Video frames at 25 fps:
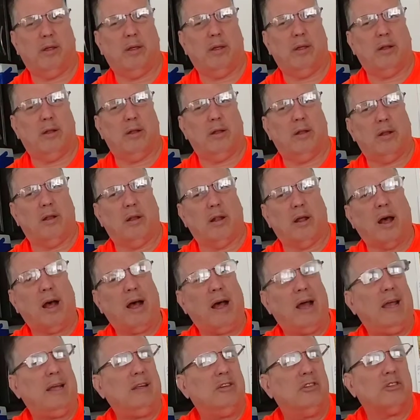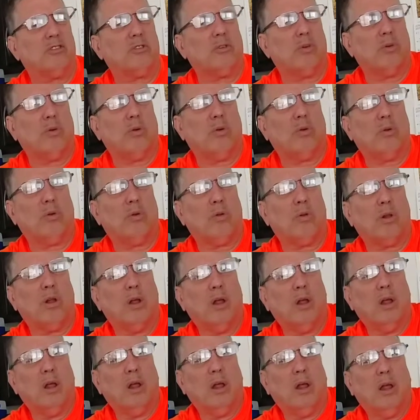in high school,
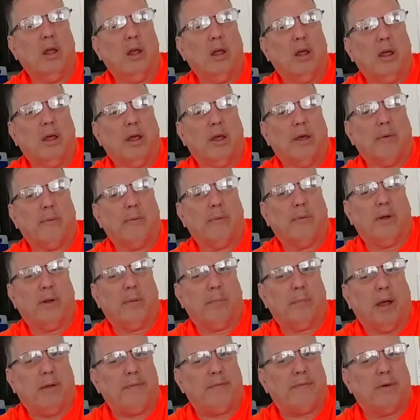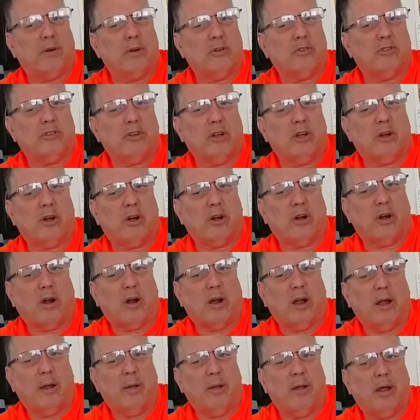when my first
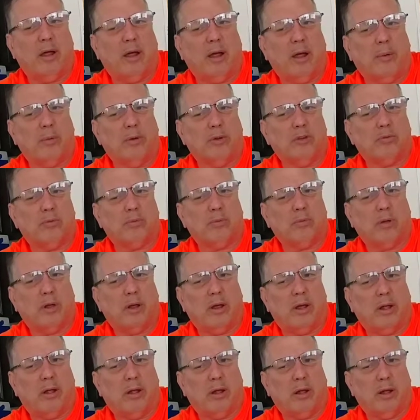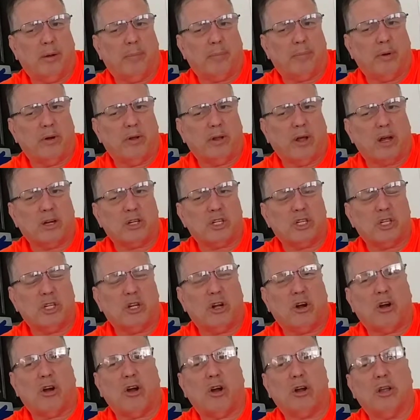year I was a
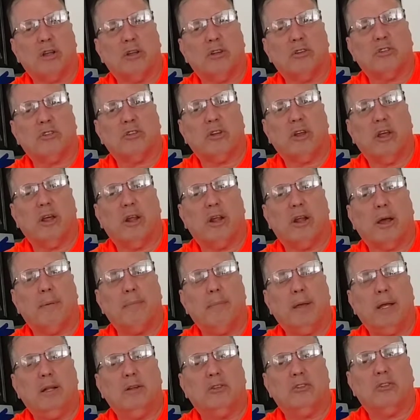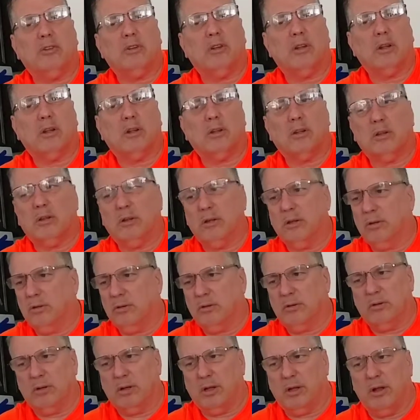production artist, and I made
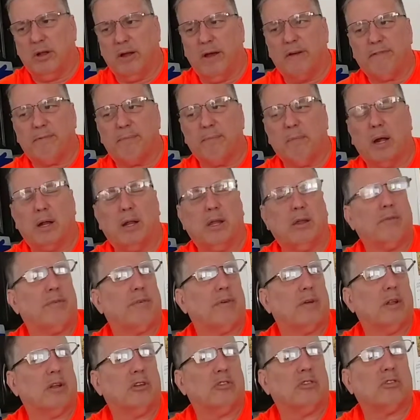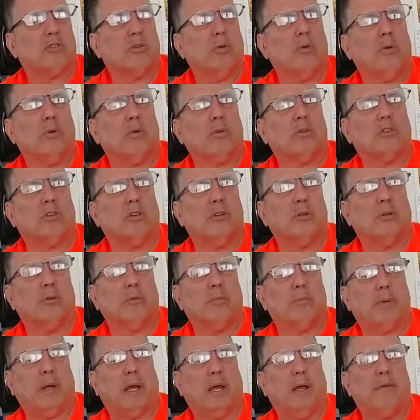enough money for the school
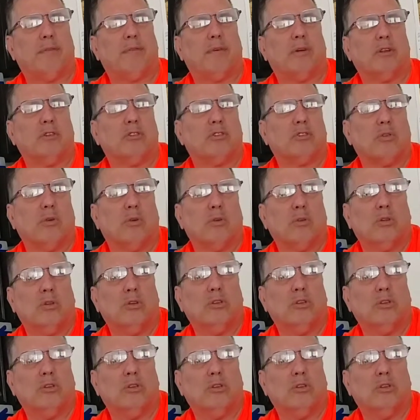to pay for the school